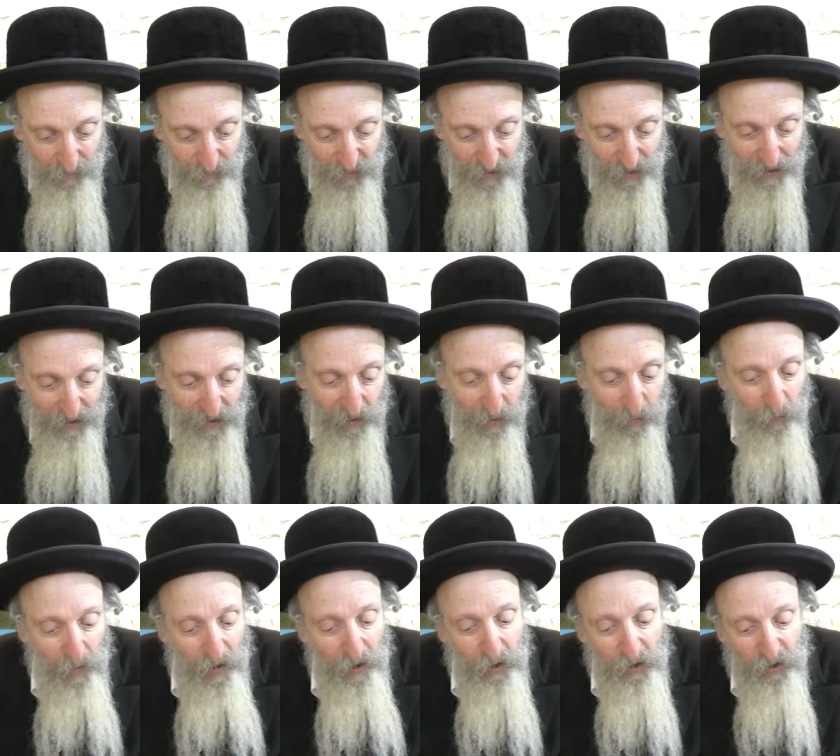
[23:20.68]
So that's the
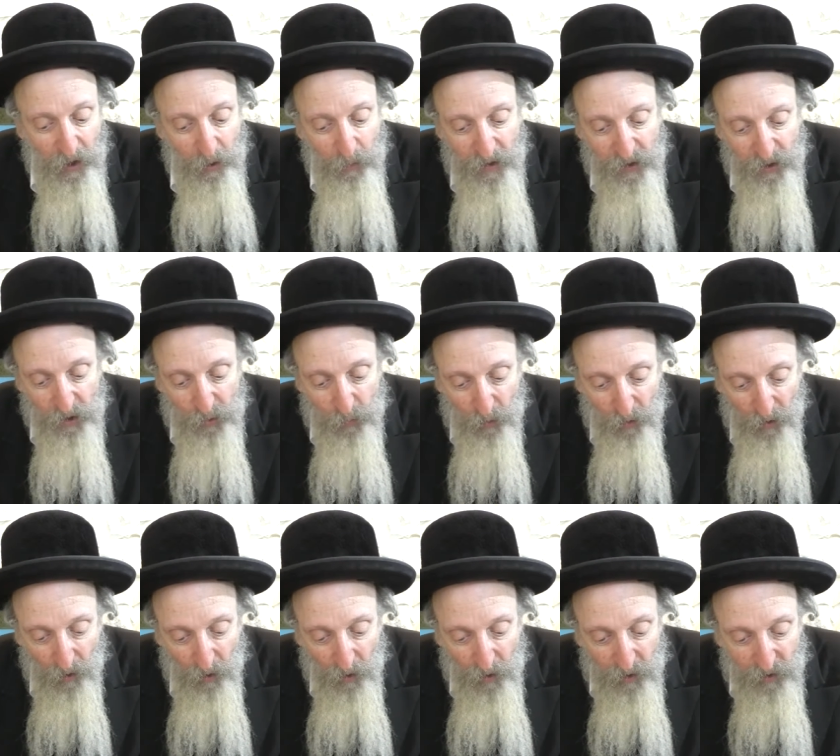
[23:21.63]
way those generations were.
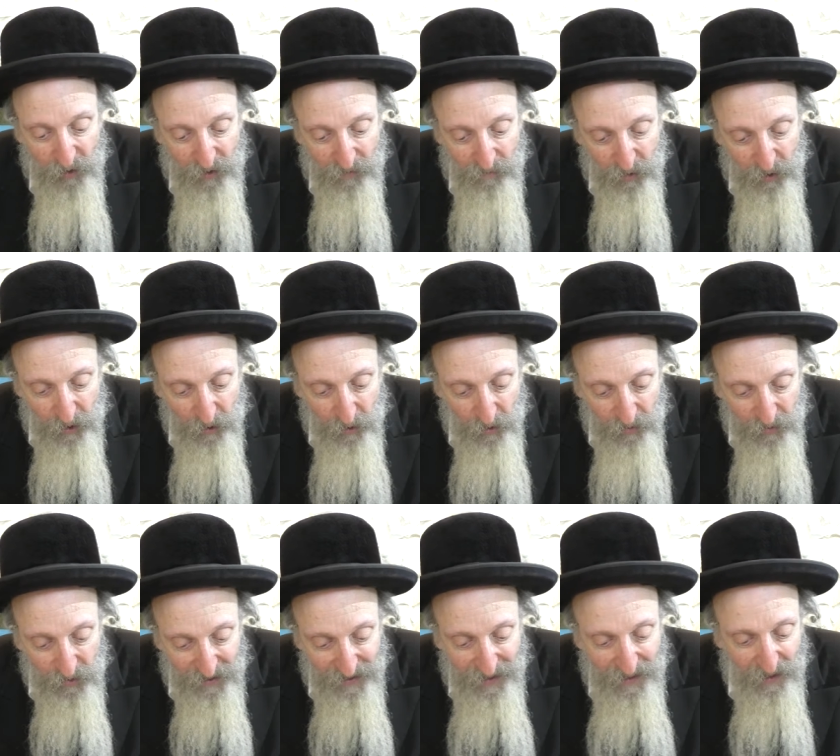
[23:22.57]
Hoyas
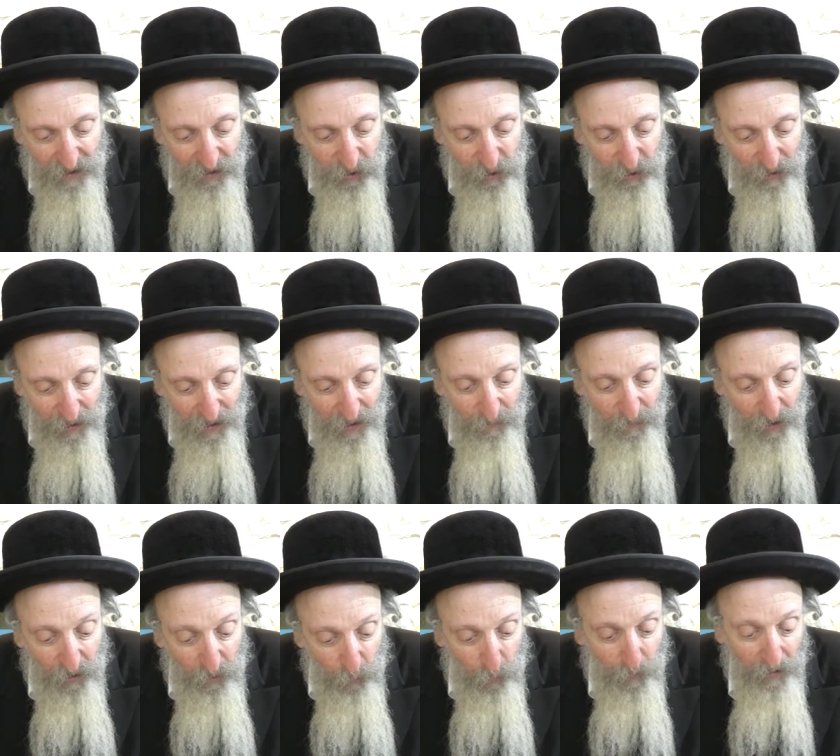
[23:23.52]
seichel shalahem
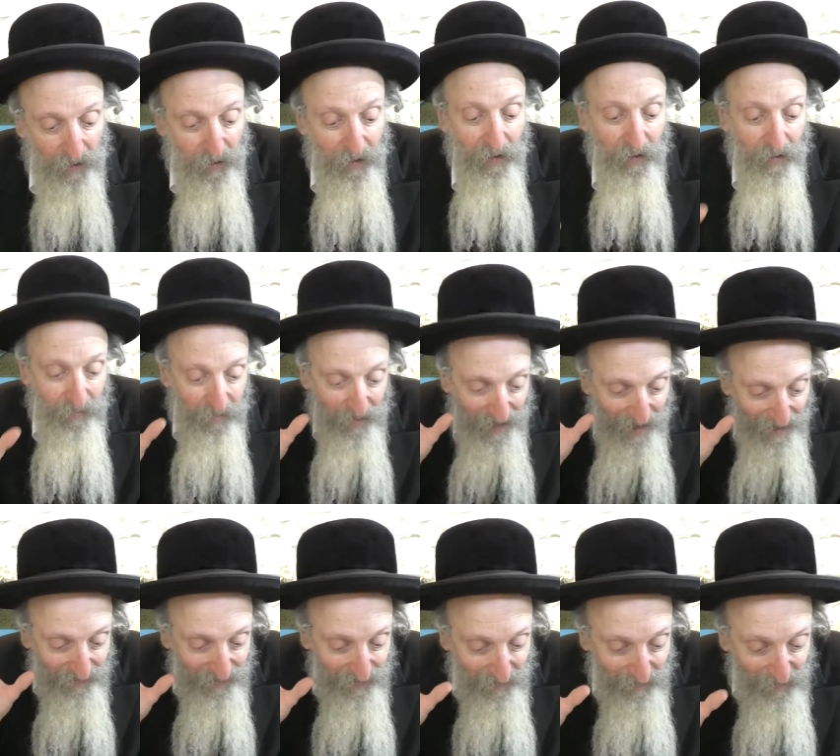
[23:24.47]
karui. They
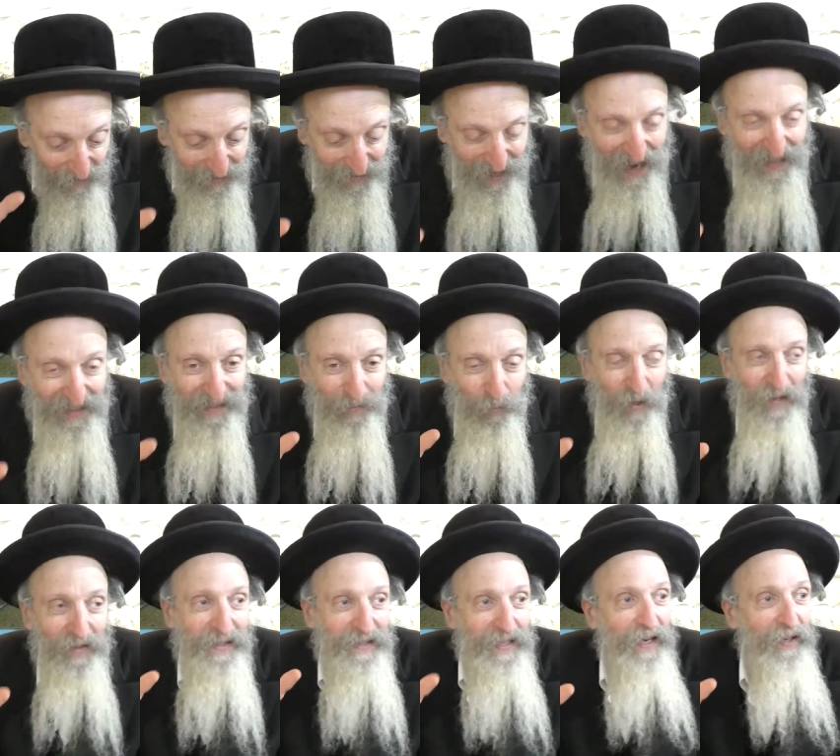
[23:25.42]
had the. That's the way
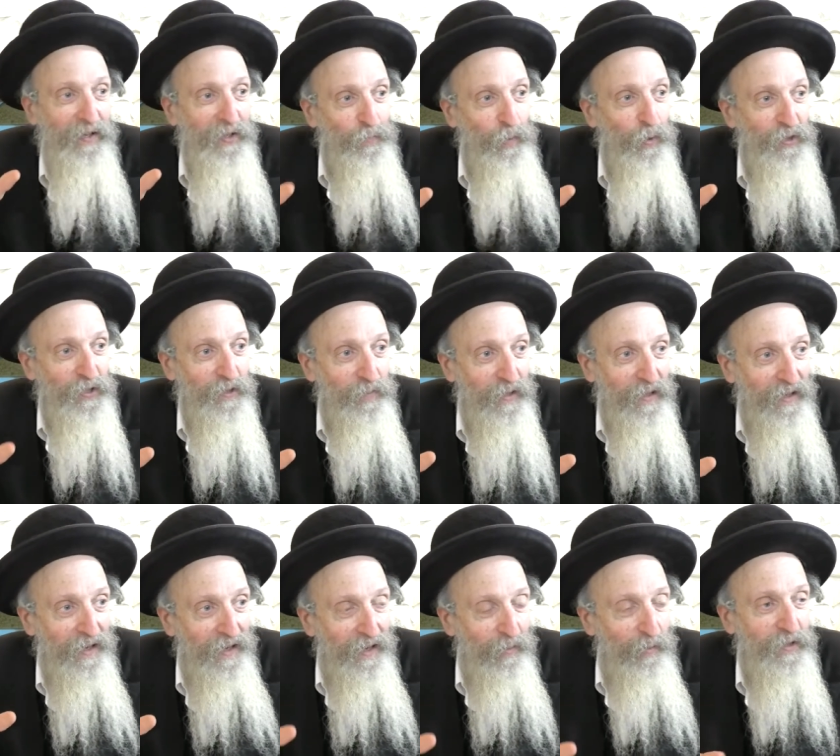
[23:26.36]
the seichel was supposed to be.
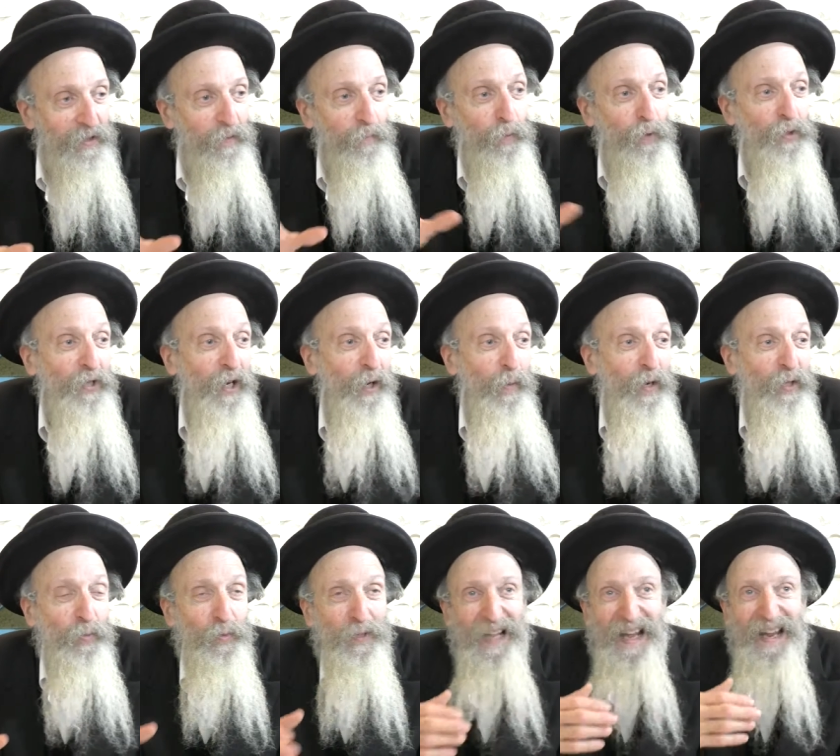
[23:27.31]
Whereas the first
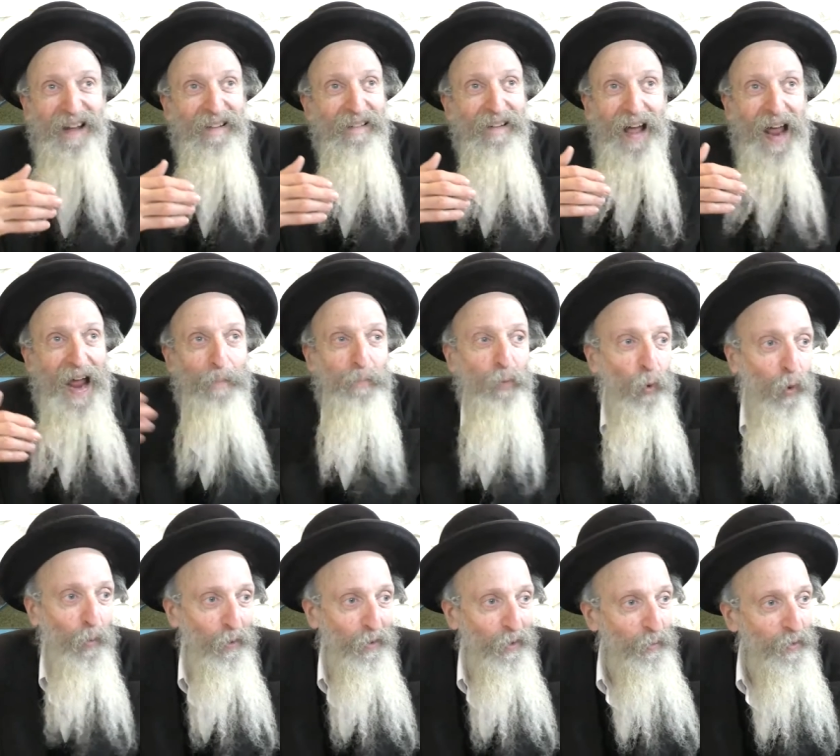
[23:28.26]
generation was like
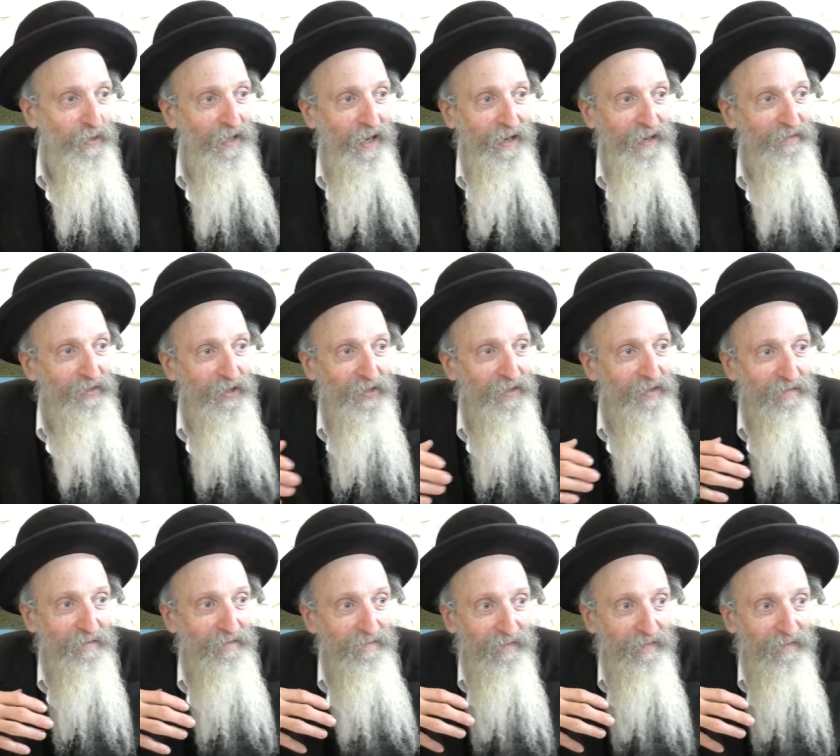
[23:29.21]
abnormal. It was like just